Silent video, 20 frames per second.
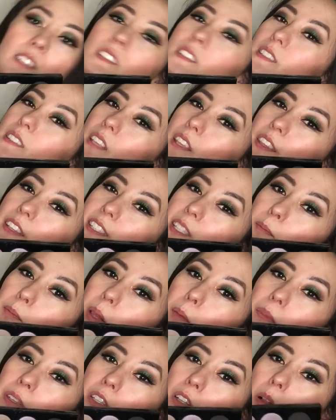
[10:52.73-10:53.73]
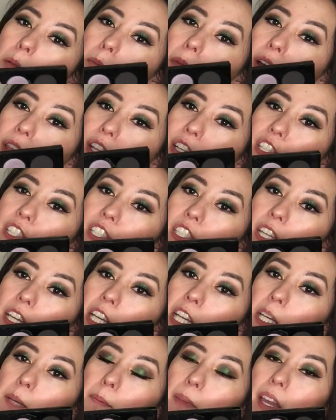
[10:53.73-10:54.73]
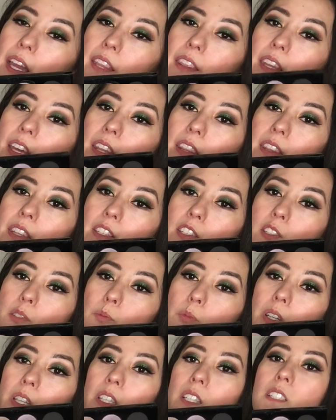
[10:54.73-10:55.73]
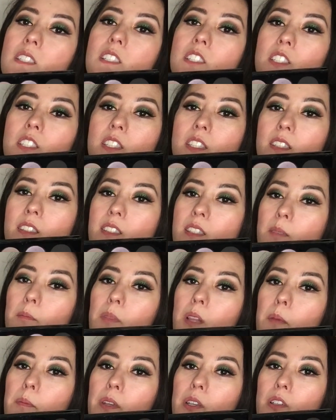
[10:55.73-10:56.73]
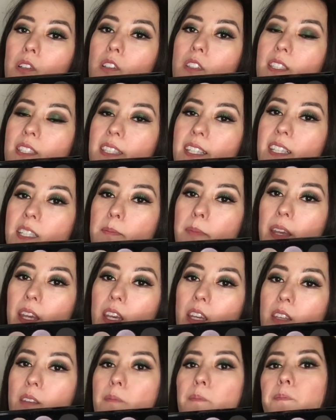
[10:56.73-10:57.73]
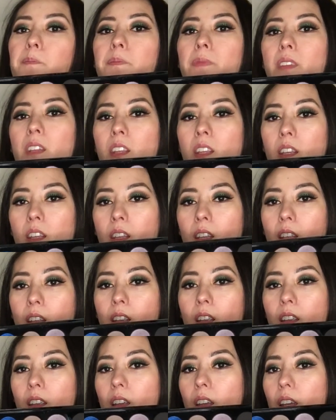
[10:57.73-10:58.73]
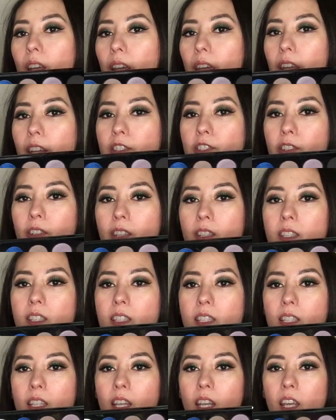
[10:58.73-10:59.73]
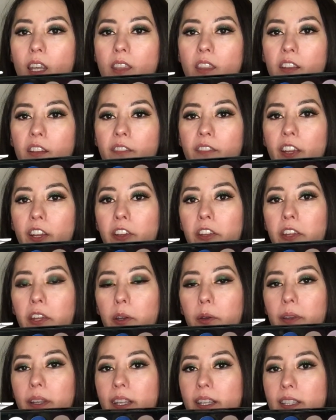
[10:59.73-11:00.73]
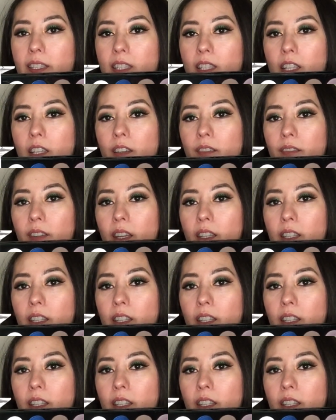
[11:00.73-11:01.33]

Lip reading: This is the Subliminal Mothership, and then this one is just the Subliminal 6-pan. As you can see, they're very cohesive. They